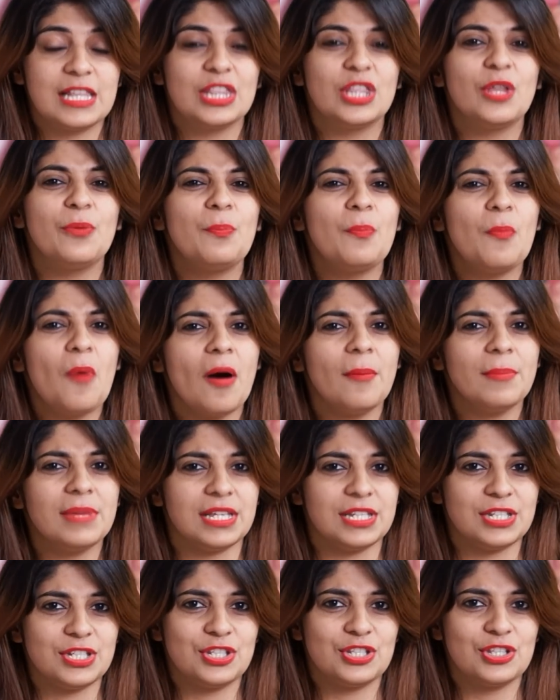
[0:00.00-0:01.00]
the
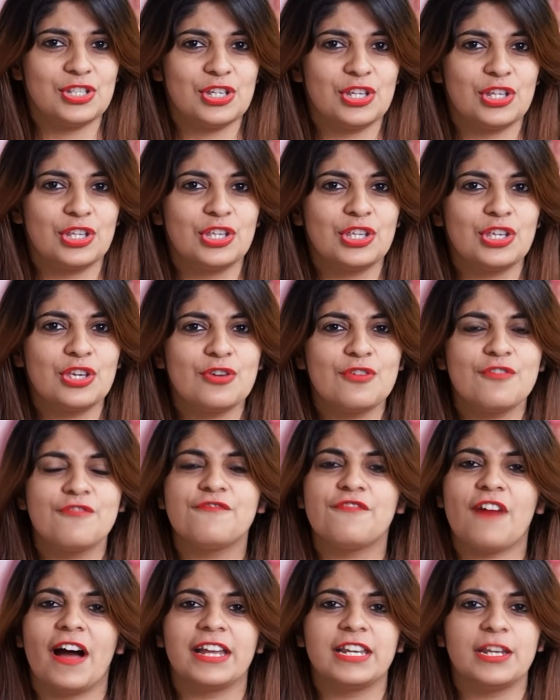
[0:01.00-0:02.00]
moment
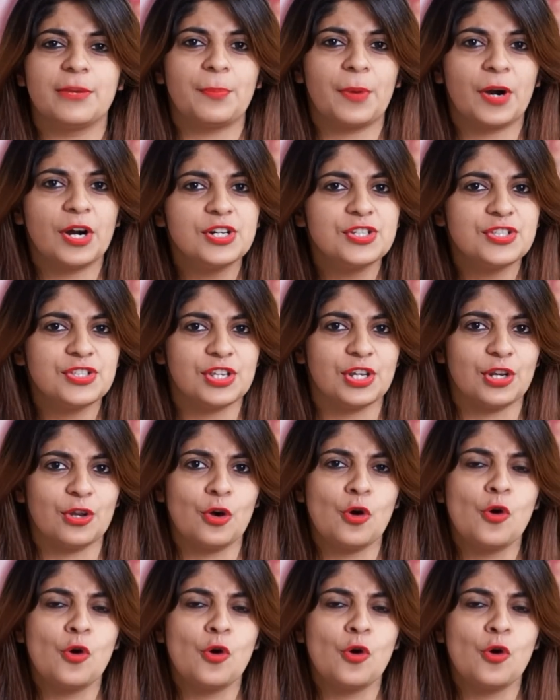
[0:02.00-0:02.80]
you find a person